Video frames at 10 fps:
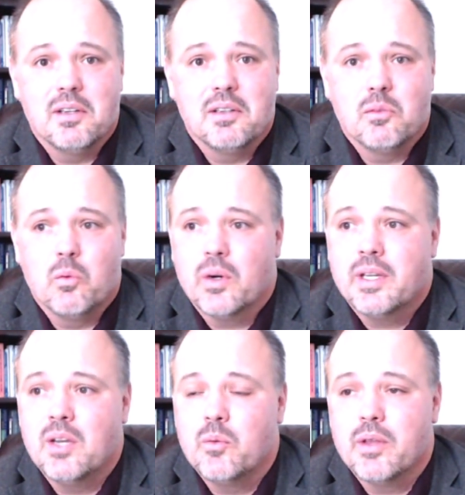
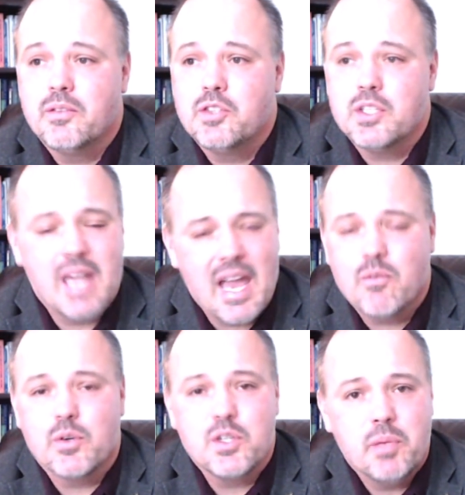working with just
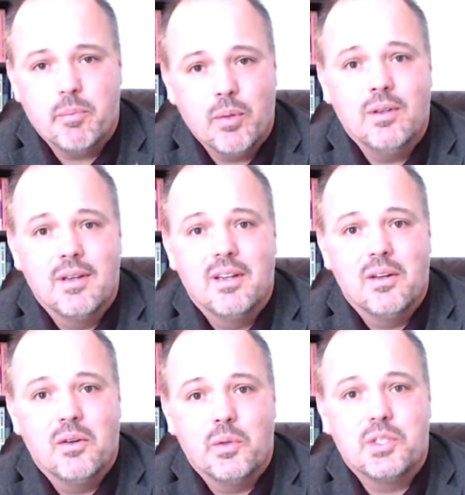average people,
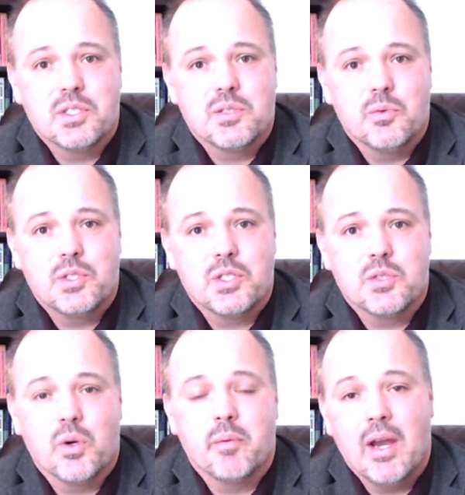which is
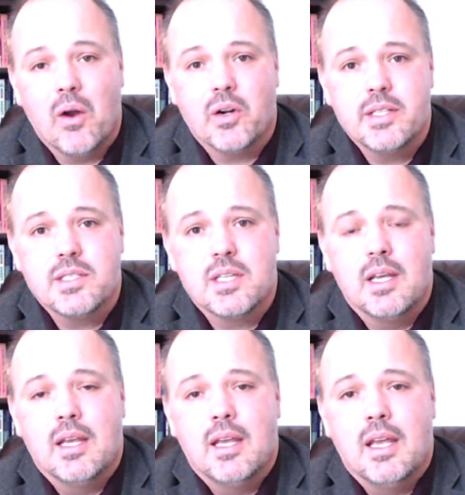where my heart is.
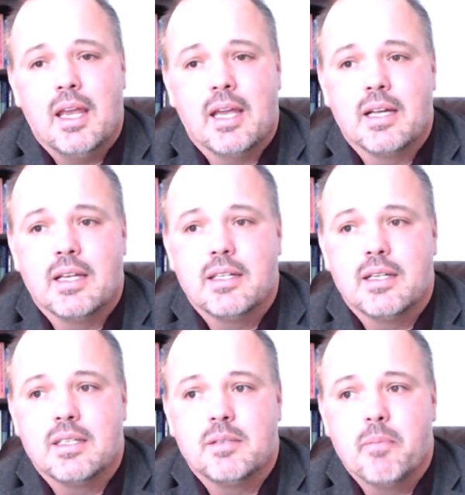And
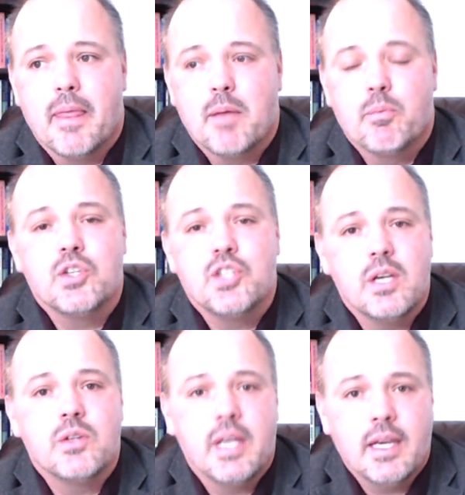I appreciate
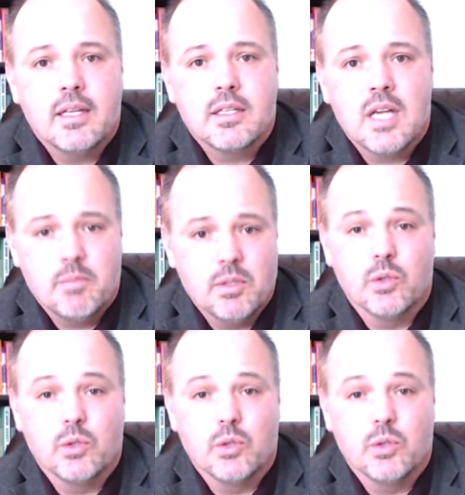you taking the time to